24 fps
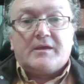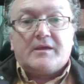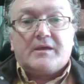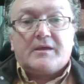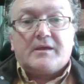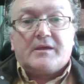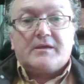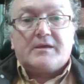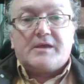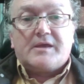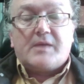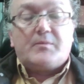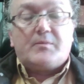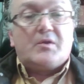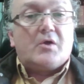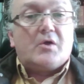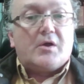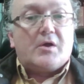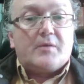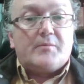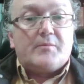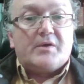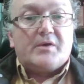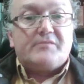Keep an eye
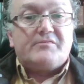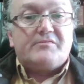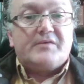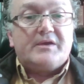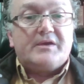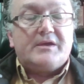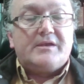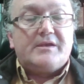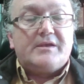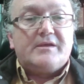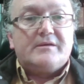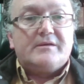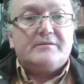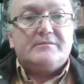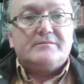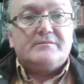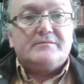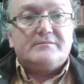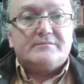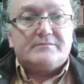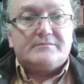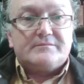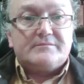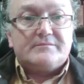on my feed
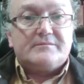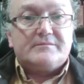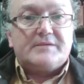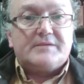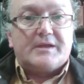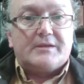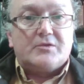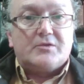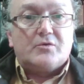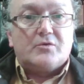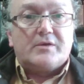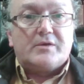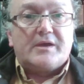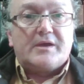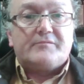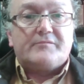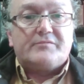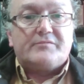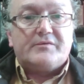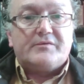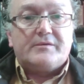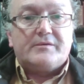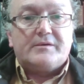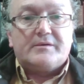and look out
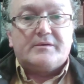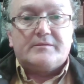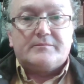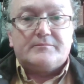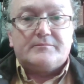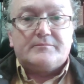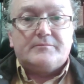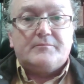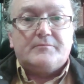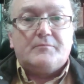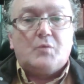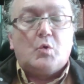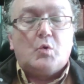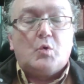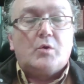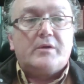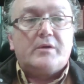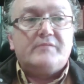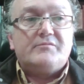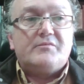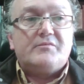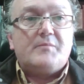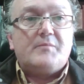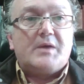for more
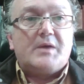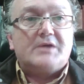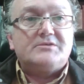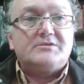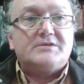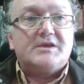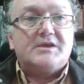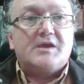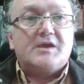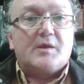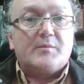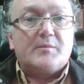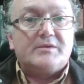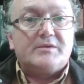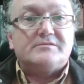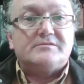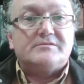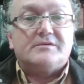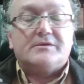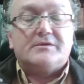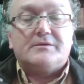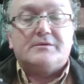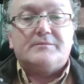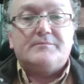information coming
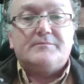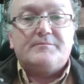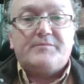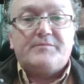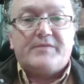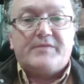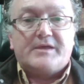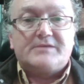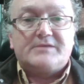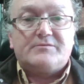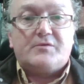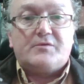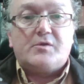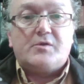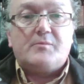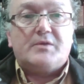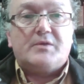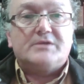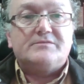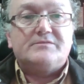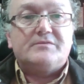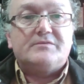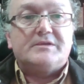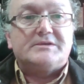soon. Thanks very
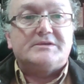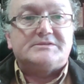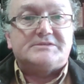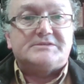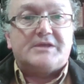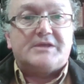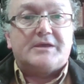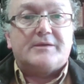much for listening.